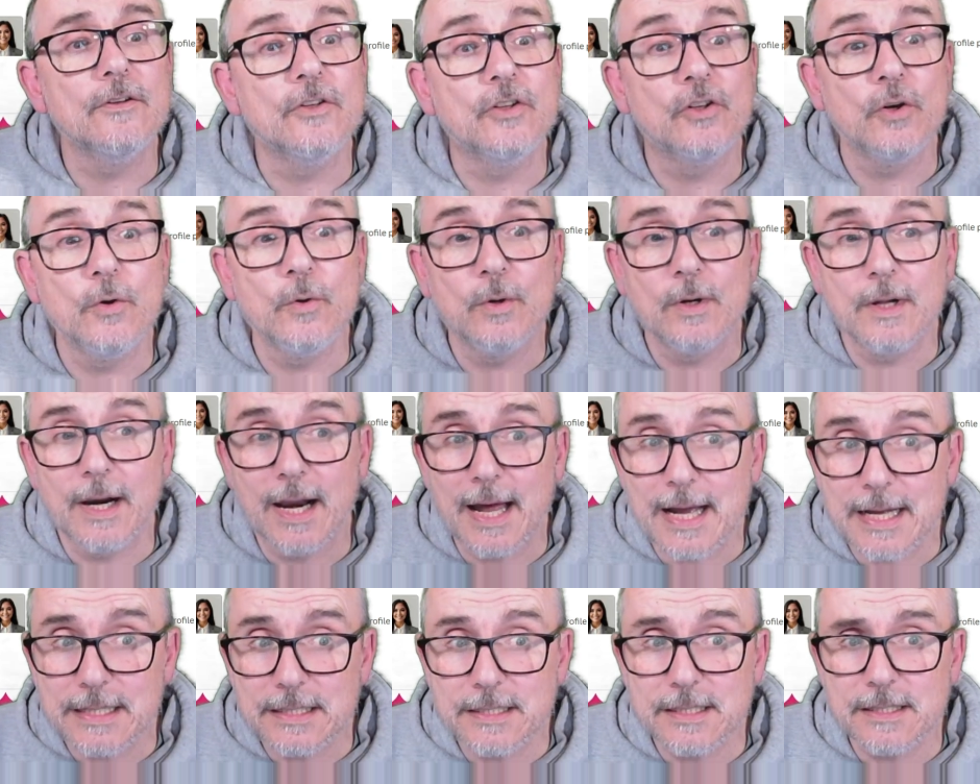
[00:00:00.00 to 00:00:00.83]
Google
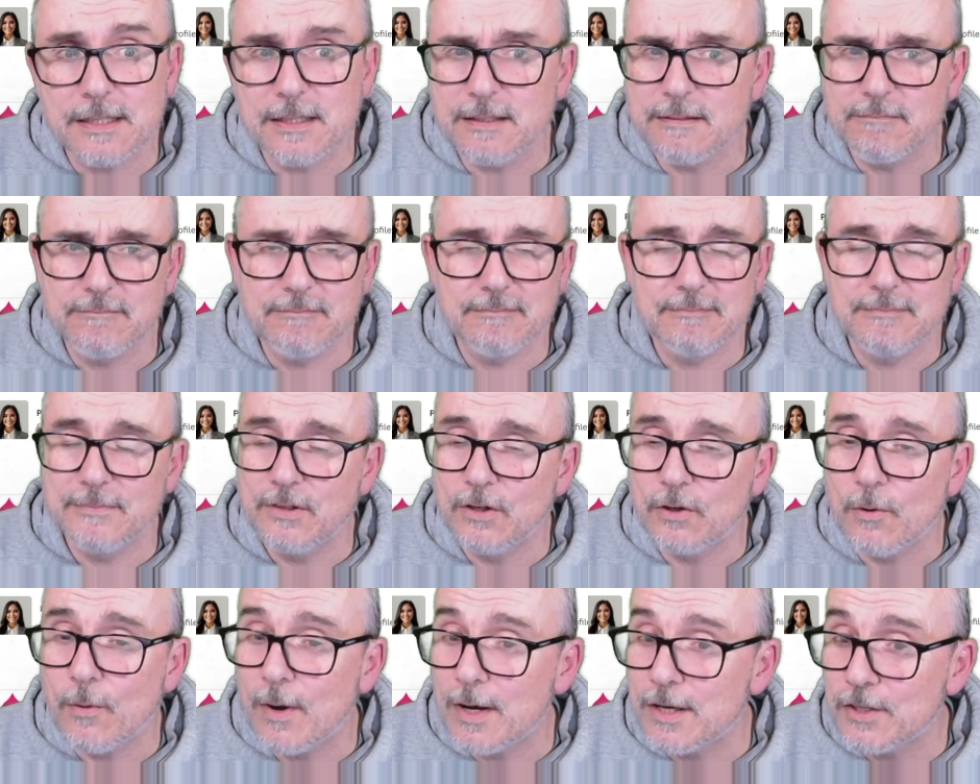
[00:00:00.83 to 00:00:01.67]
Ads,
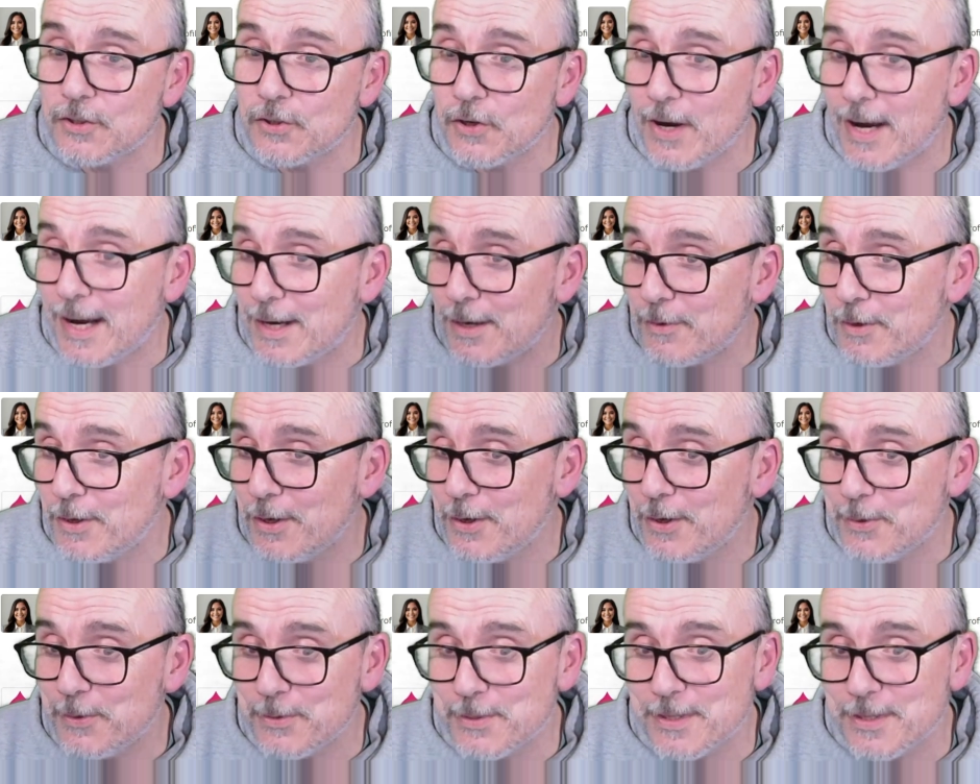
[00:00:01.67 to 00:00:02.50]
not quite sure how you
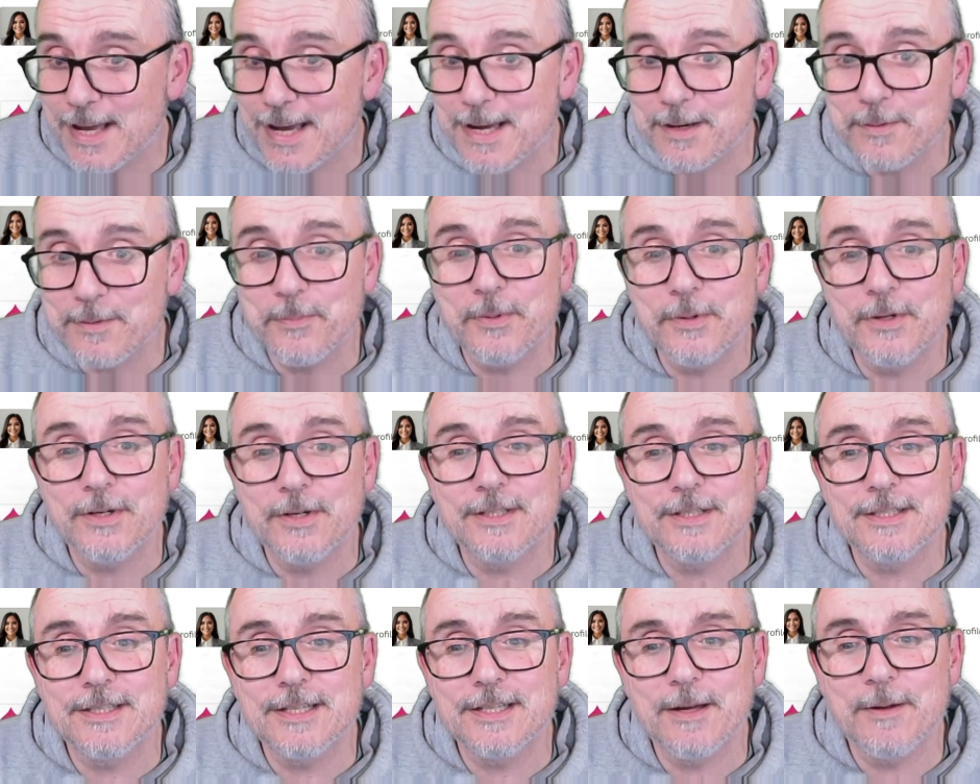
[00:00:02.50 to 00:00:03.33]
use that,
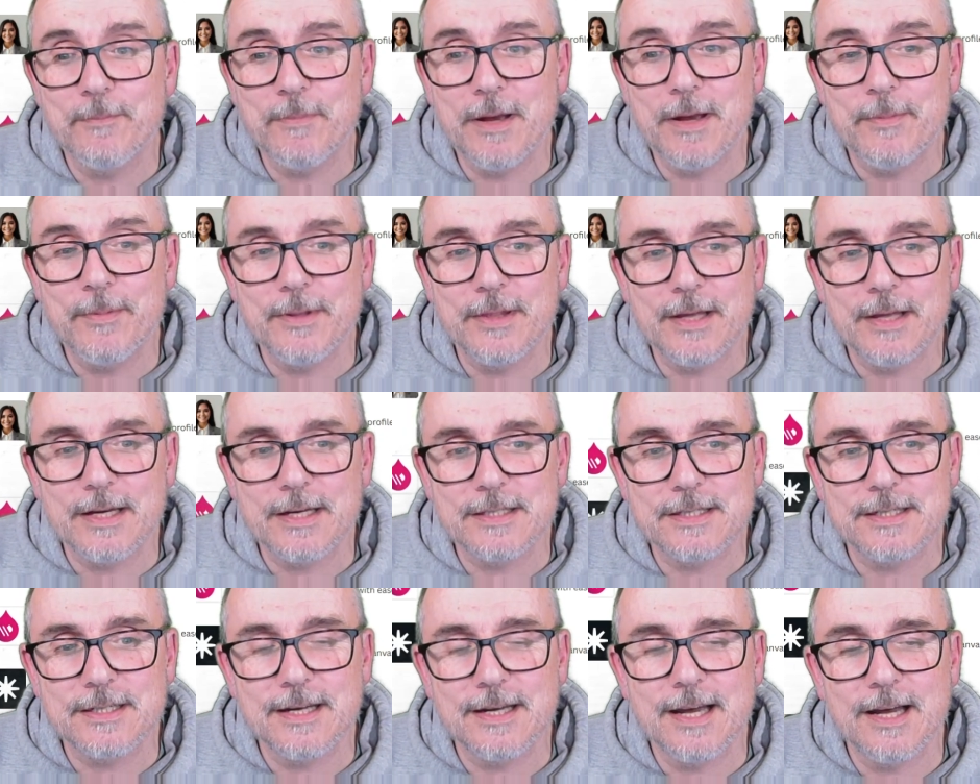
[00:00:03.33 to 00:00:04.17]
but maybe
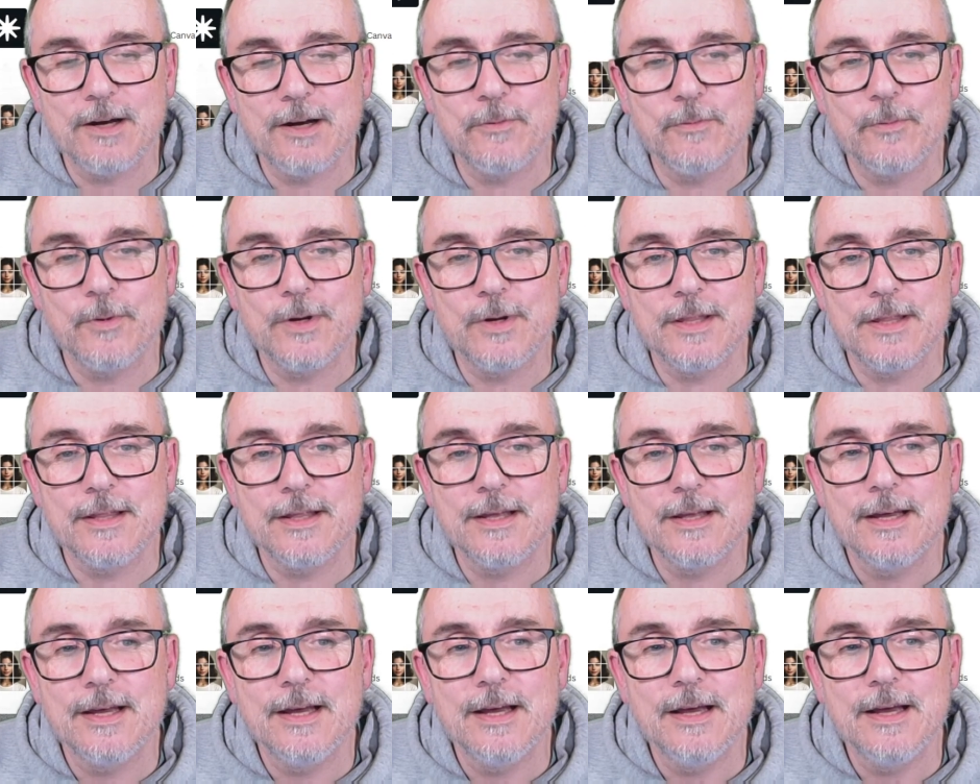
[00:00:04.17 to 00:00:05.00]
that's to help with
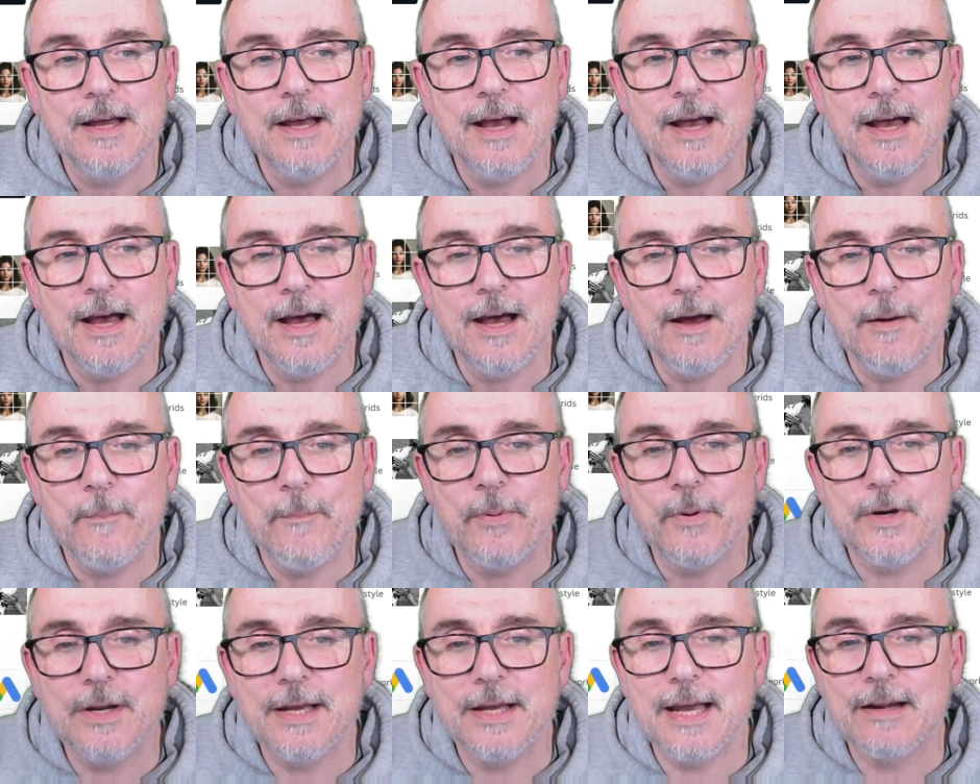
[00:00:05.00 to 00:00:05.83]

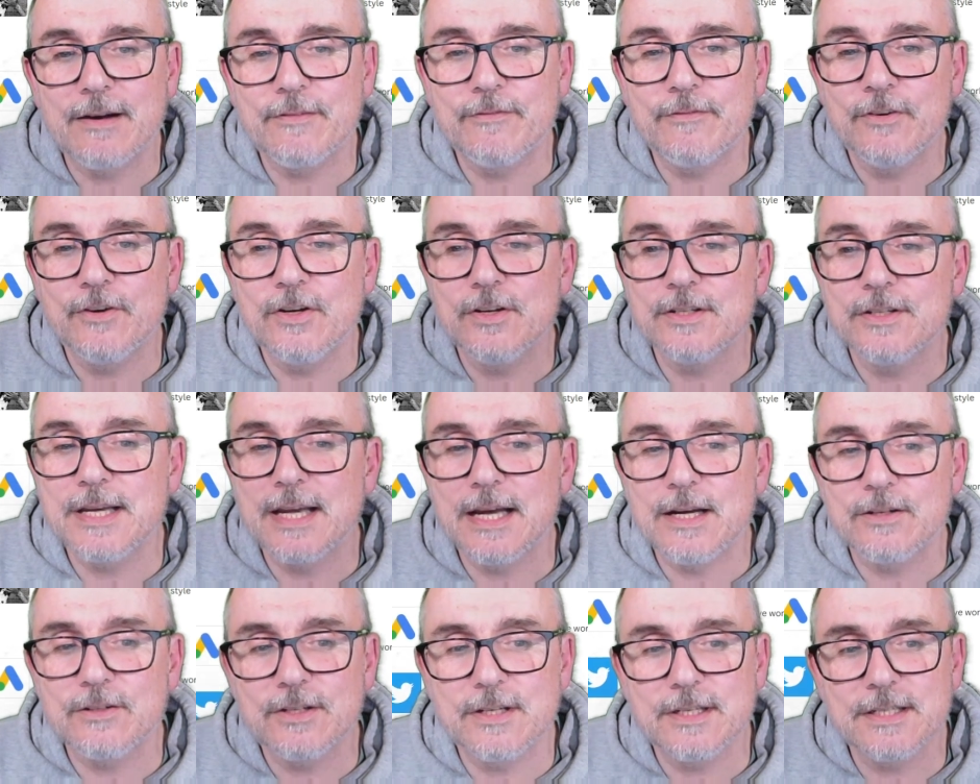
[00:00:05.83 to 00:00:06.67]
putting adverts
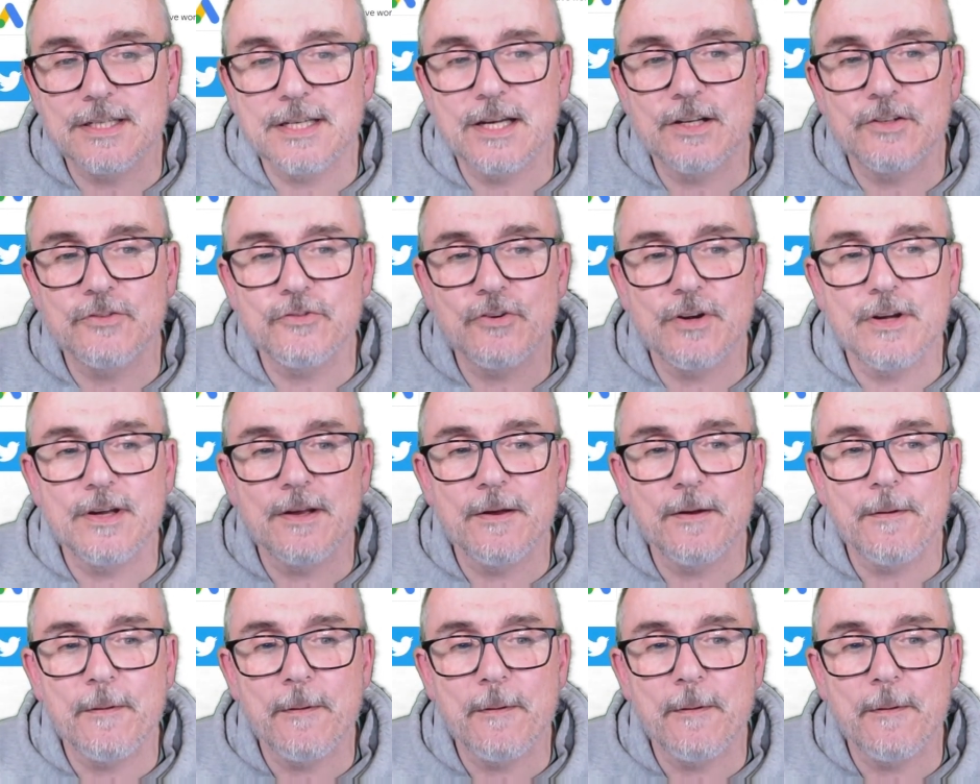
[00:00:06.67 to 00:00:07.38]
out, etc.